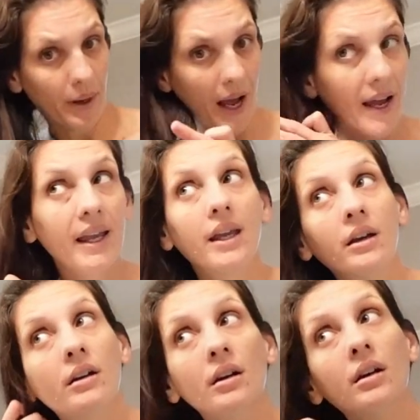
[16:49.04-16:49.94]

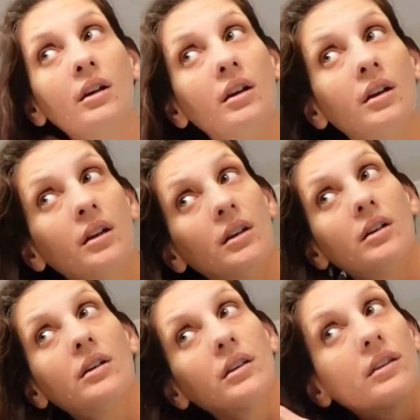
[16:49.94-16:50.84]
buy
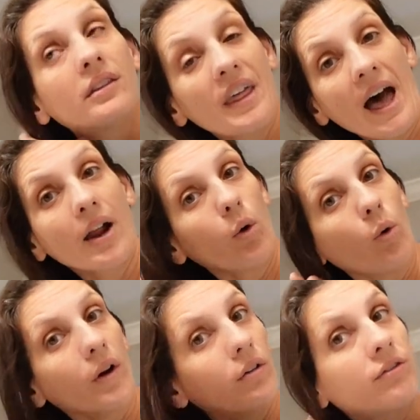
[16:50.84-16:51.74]
that
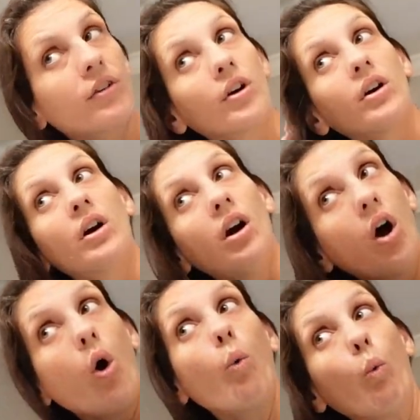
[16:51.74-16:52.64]
oil for
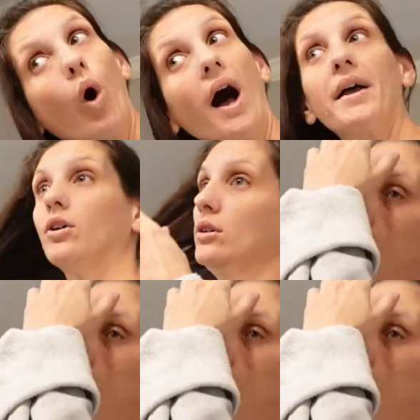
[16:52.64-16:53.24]
a while.